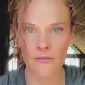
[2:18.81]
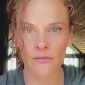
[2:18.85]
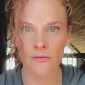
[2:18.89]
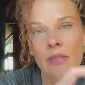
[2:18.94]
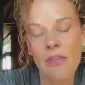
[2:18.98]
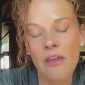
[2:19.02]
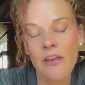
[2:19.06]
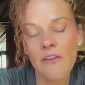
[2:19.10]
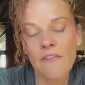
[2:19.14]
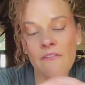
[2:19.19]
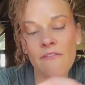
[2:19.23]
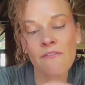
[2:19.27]
and
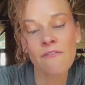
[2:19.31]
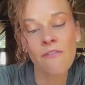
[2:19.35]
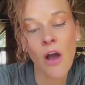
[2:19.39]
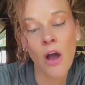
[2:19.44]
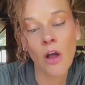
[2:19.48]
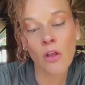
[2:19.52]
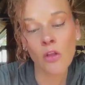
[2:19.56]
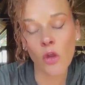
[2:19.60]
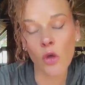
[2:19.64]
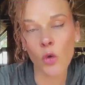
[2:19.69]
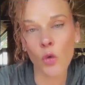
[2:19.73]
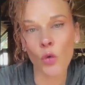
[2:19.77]
they
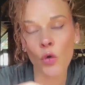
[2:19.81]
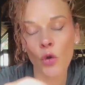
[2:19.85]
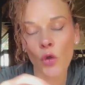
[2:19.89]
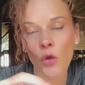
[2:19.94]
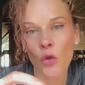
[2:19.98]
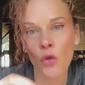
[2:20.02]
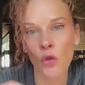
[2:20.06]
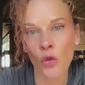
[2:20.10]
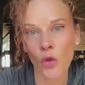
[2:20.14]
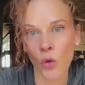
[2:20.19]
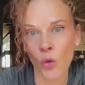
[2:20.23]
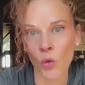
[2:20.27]
followed
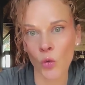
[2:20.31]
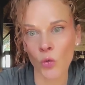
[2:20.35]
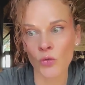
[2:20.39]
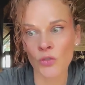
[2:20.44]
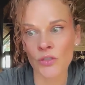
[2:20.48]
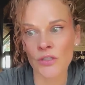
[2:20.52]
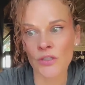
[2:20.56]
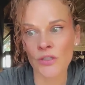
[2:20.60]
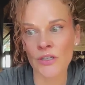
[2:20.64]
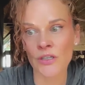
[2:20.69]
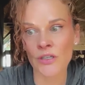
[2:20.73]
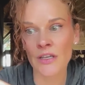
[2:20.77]

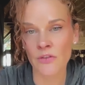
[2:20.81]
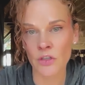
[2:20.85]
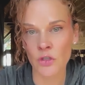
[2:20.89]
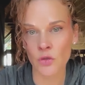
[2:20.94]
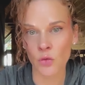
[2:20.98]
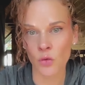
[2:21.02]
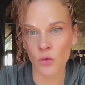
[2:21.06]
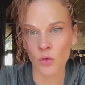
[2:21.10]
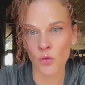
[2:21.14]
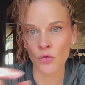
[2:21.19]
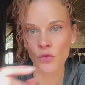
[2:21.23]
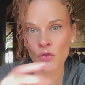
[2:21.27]
those
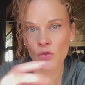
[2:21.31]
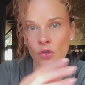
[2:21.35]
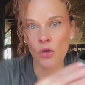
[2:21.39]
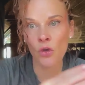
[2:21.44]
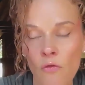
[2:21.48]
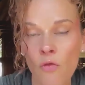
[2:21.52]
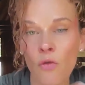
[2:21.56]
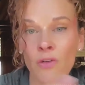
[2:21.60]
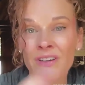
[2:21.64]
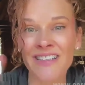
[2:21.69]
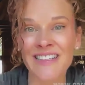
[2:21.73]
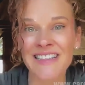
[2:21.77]
individuals
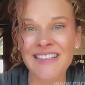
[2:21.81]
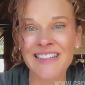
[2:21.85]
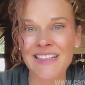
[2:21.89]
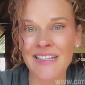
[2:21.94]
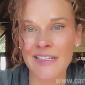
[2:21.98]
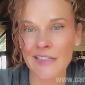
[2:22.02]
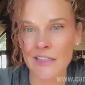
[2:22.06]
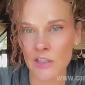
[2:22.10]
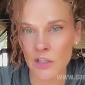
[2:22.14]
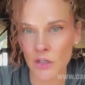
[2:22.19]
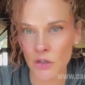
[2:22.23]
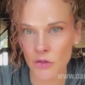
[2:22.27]
for
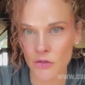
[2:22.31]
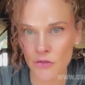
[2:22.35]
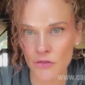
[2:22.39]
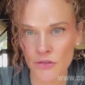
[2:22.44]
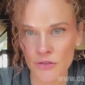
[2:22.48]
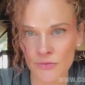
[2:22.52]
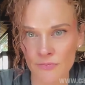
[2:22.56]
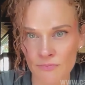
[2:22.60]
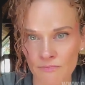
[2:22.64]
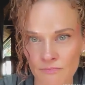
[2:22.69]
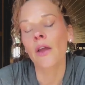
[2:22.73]
6 years.